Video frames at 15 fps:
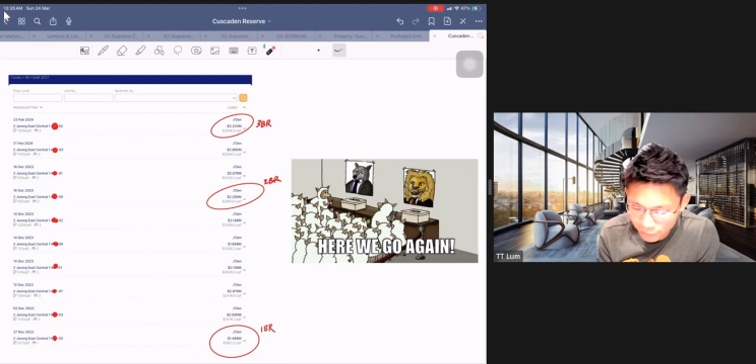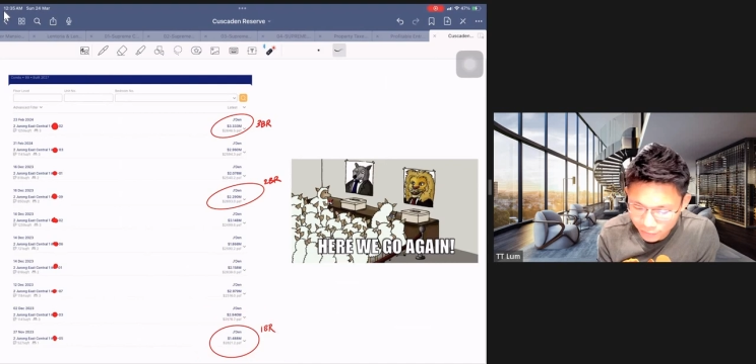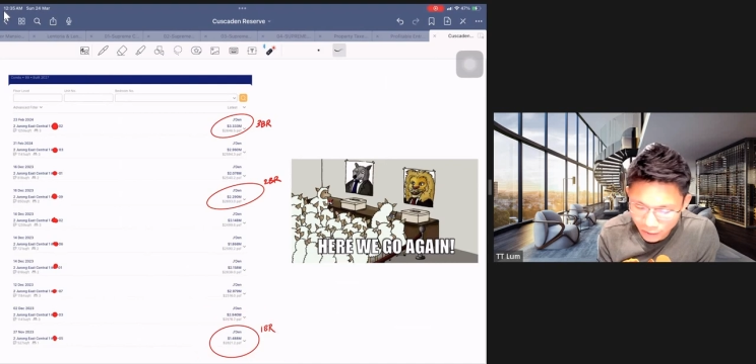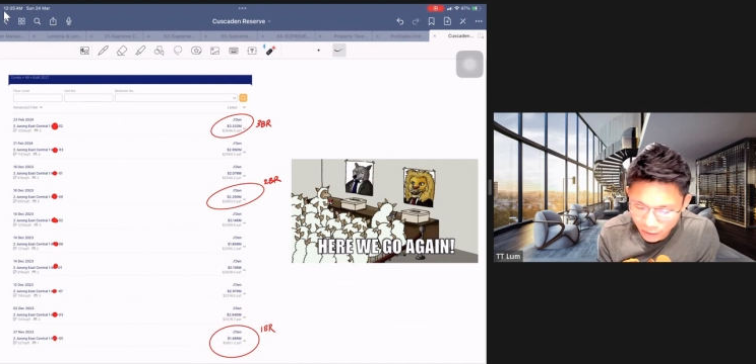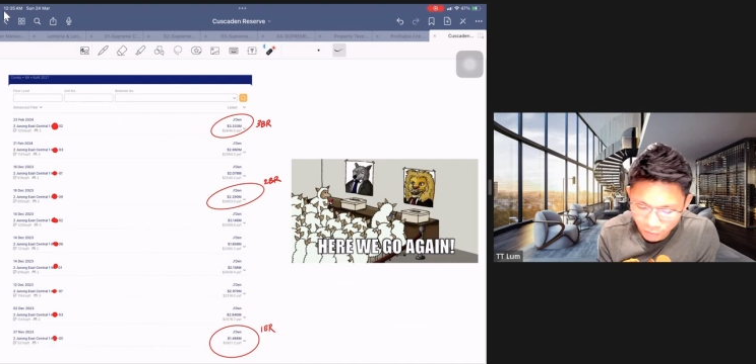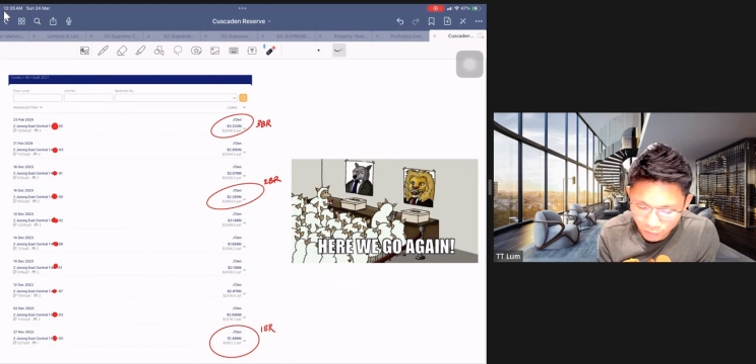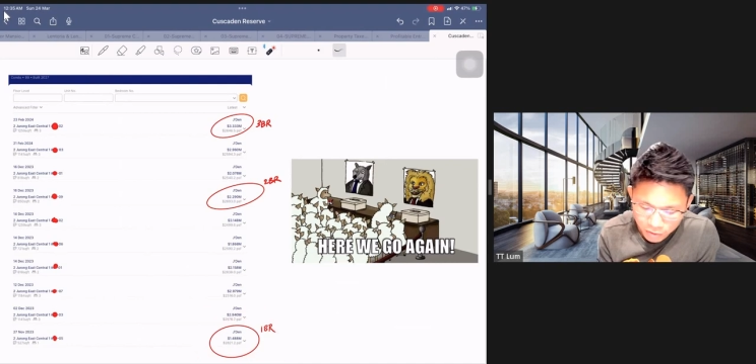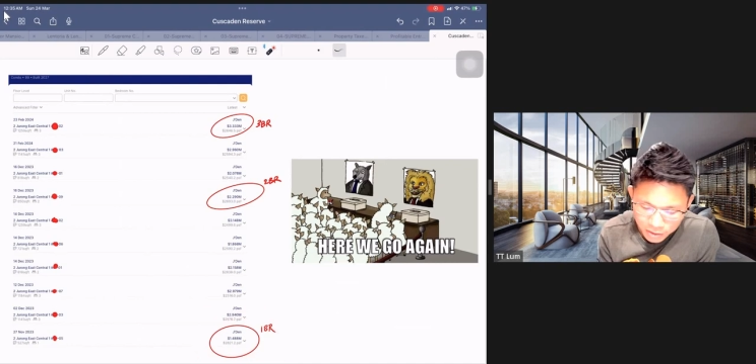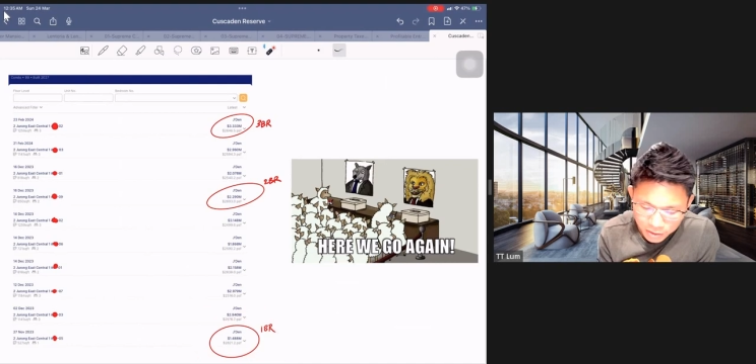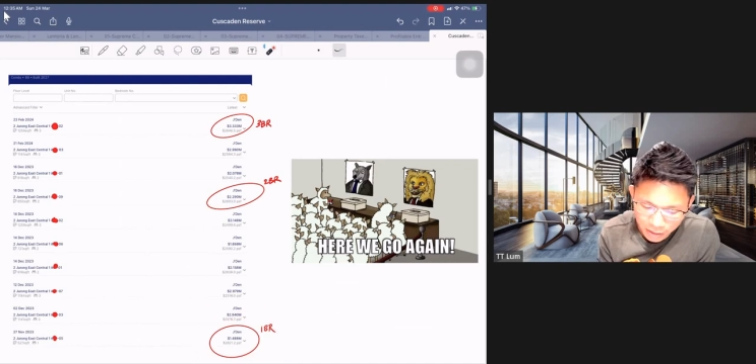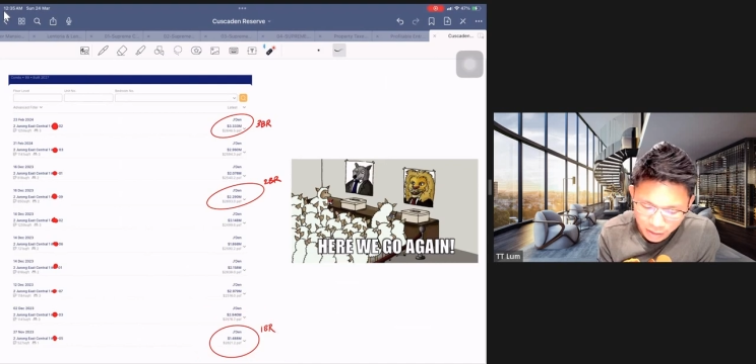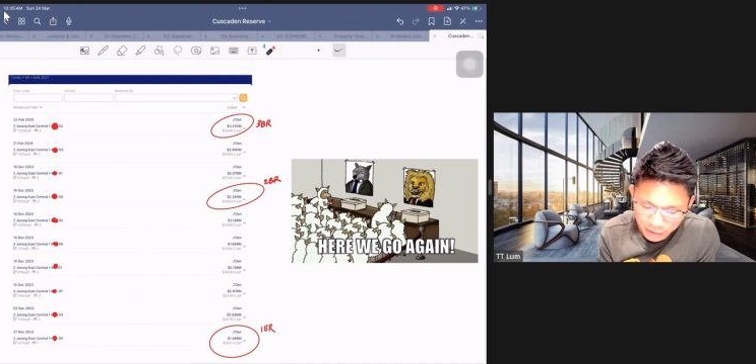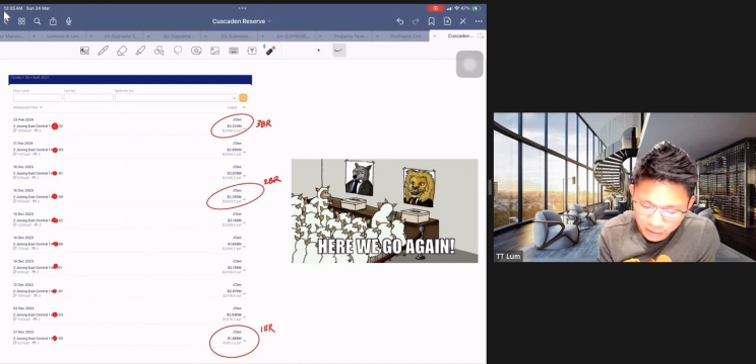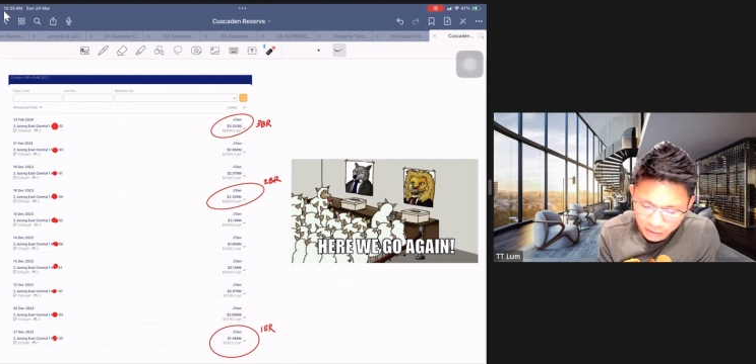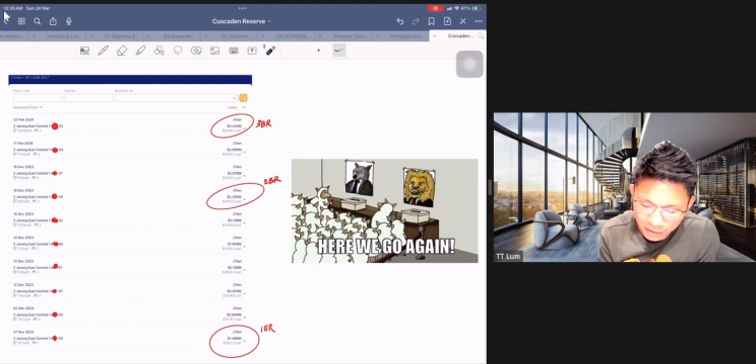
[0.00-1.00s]
Of course, I
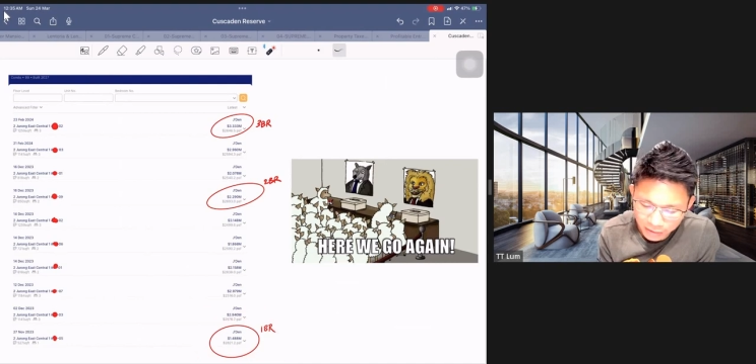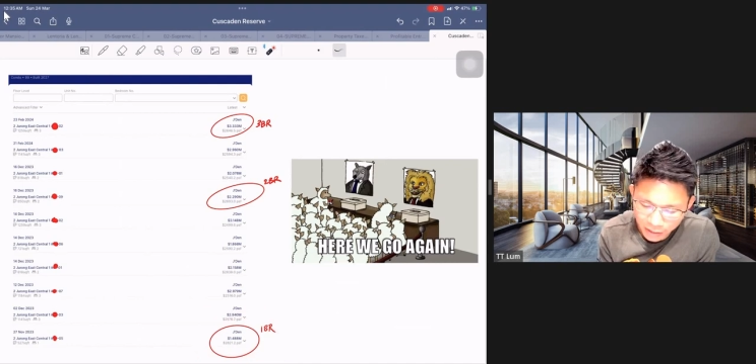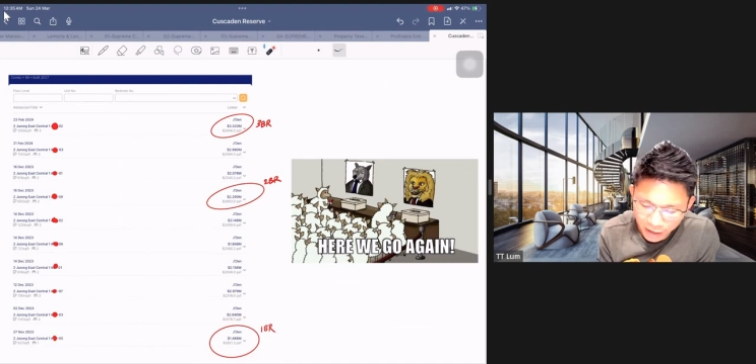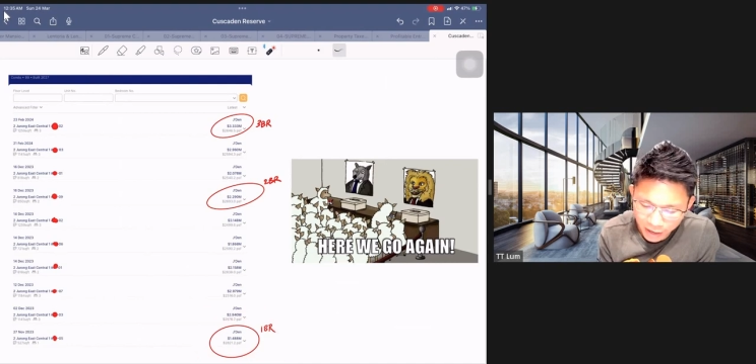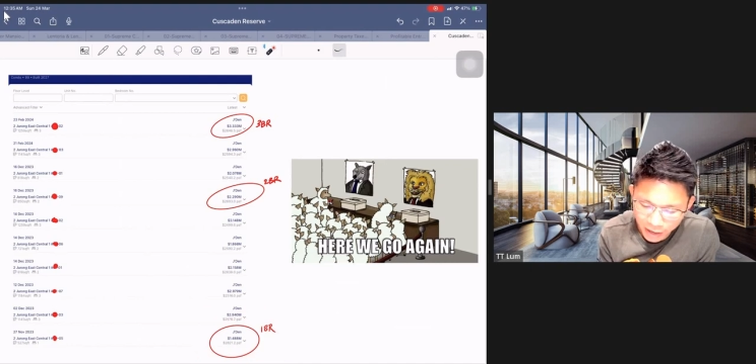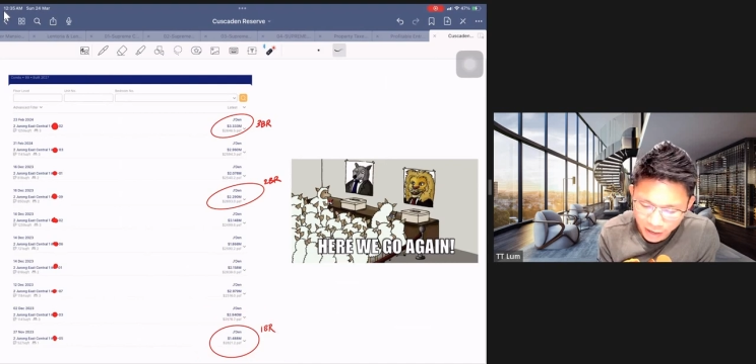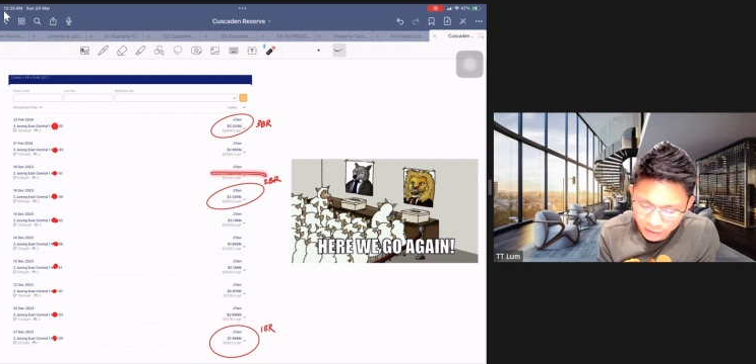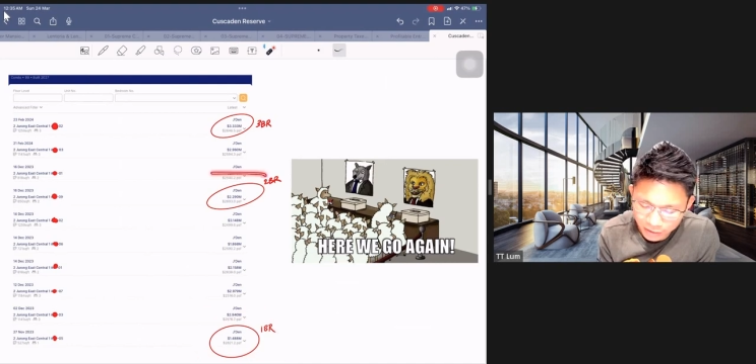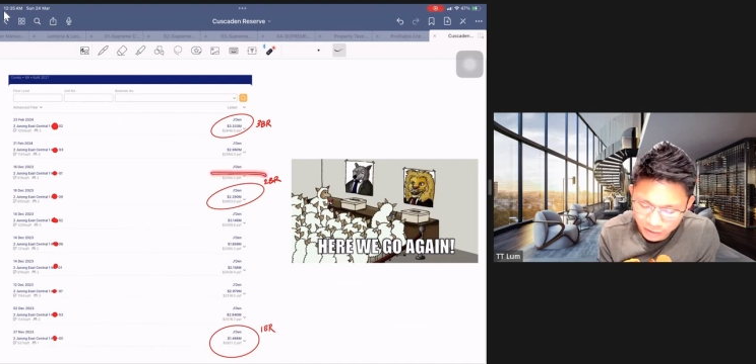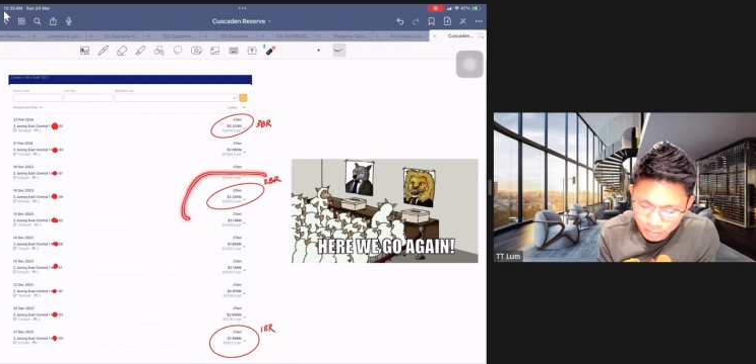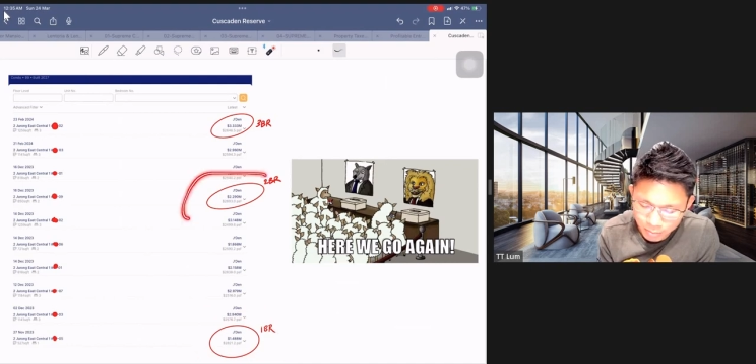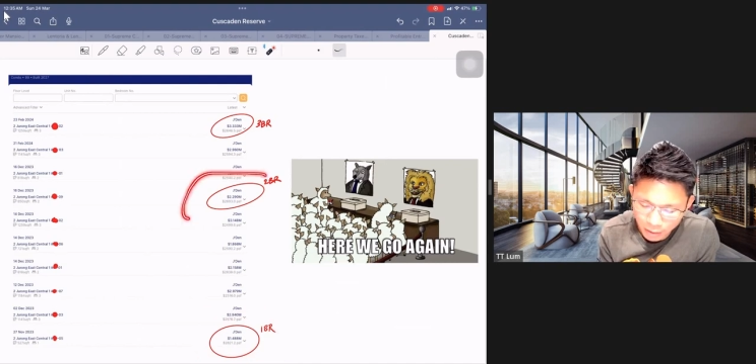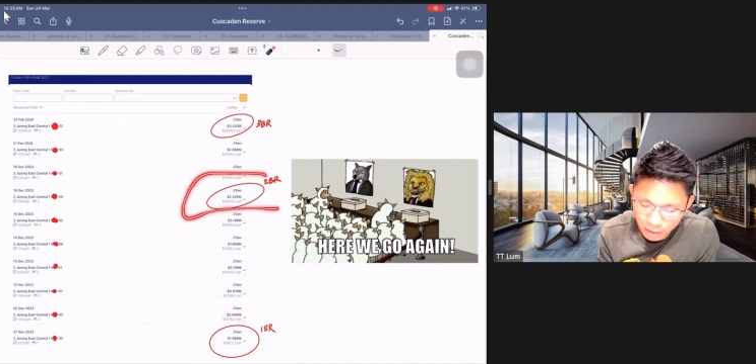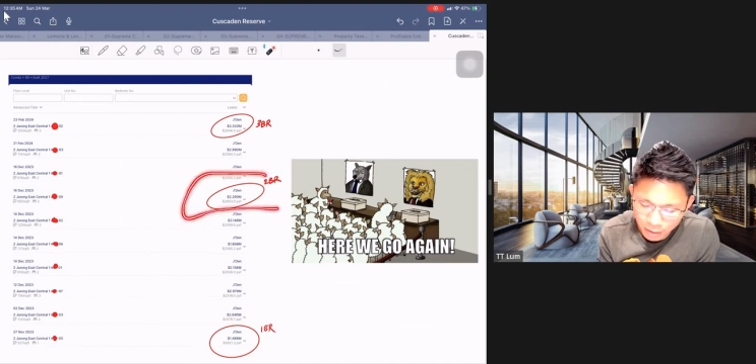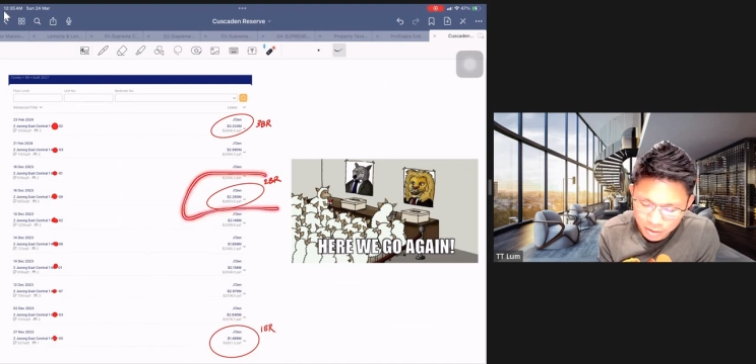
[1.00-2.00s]
think there are others, but
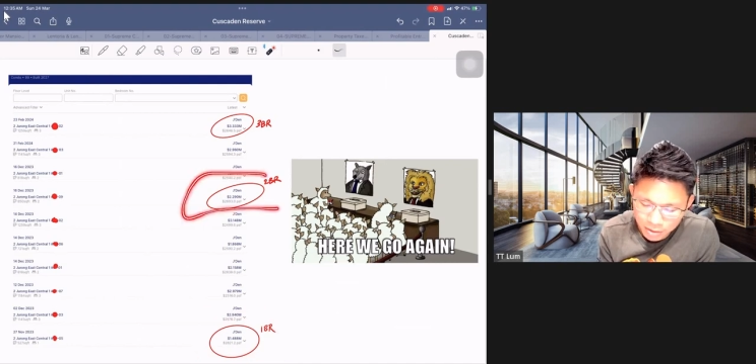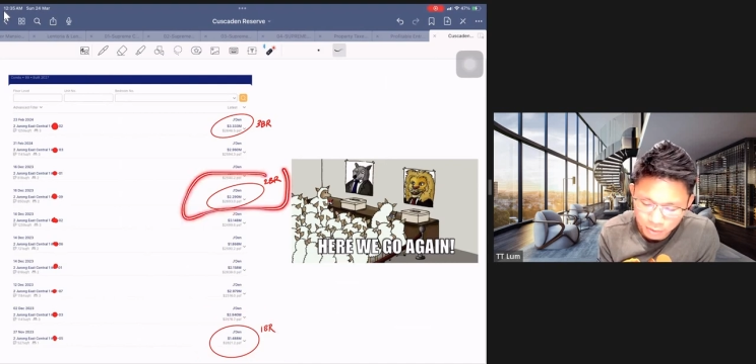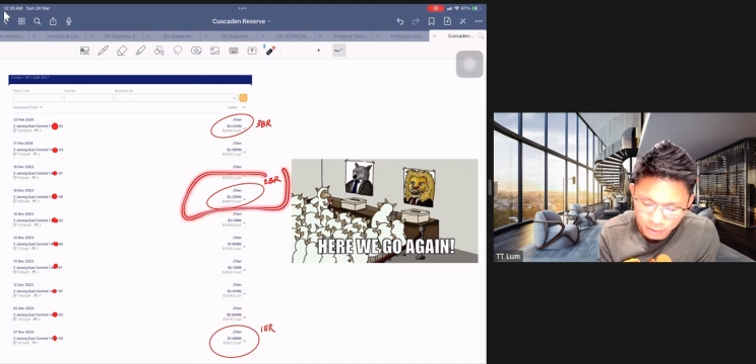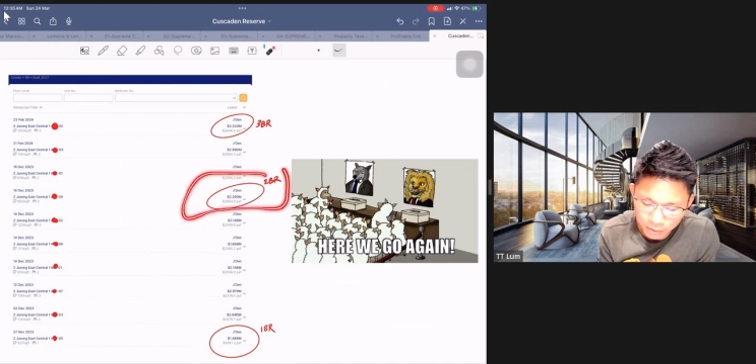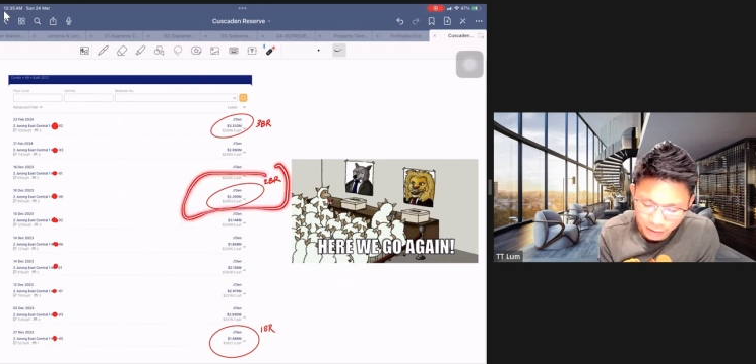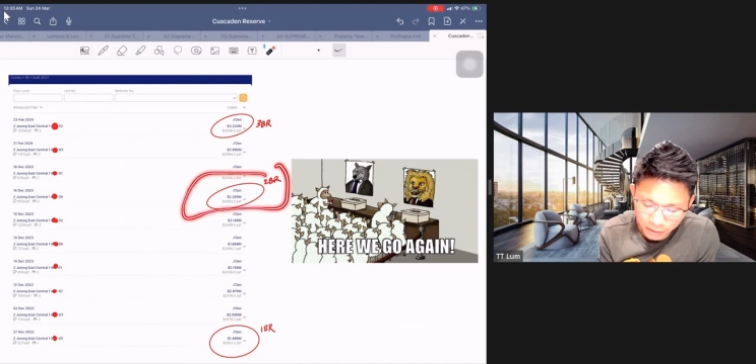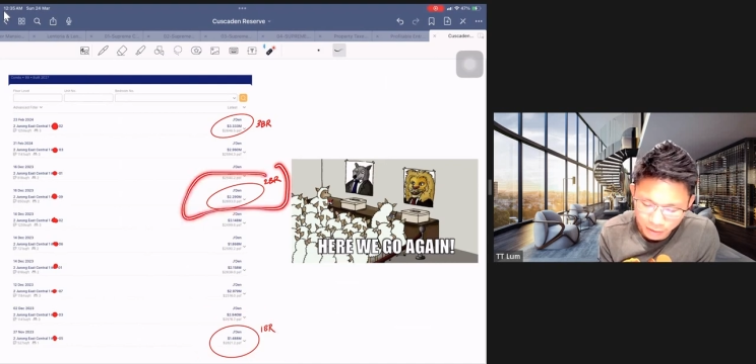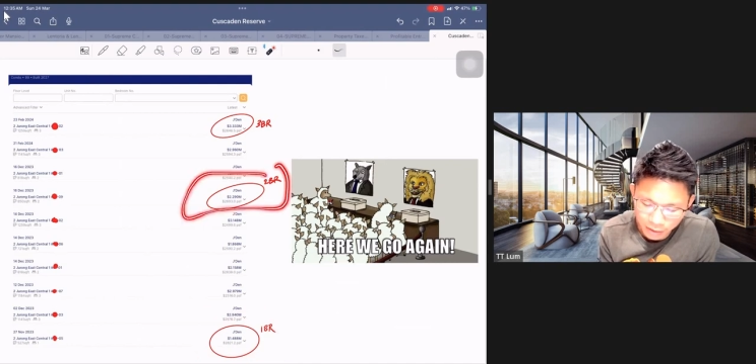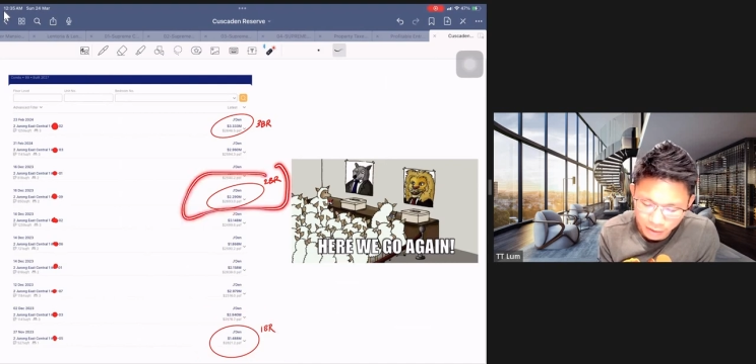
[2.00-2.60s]
I'm just looking at